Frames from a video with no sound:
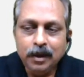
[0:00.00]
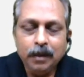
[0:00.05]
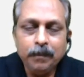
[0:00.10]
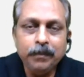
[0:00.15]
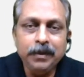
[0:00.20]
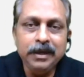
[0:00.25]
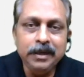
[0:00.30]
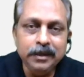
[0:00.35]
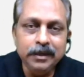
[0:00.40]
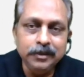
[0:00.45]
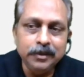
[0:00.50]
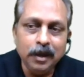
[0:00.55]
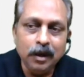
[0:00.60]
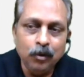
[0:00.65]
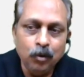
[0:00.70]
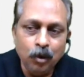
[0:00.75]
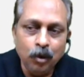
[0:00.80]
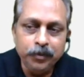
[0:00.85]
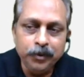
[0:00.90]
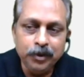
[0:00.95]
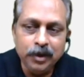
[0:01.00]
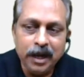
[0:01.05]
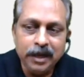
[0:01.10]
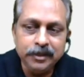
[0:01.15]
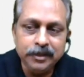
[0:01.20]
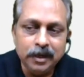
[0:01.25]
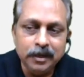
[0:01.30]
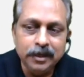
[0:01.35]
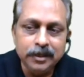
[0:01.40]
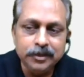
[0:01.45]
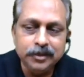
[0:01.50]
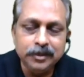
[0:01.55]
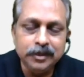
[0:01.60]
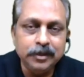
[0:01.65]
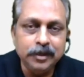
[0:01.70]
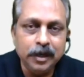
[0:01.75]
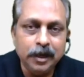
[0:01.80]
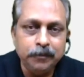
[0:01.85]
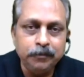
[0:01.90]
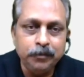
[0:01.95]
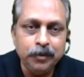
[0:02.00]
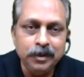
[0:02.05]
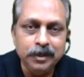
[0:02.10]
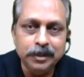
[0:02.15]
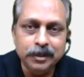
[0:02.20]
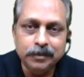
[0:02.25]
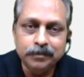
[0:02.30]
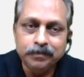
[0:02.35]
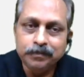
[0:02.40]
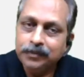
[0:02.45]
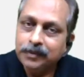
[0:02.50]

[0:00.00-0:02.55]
Please, hope you guys are listening carefully.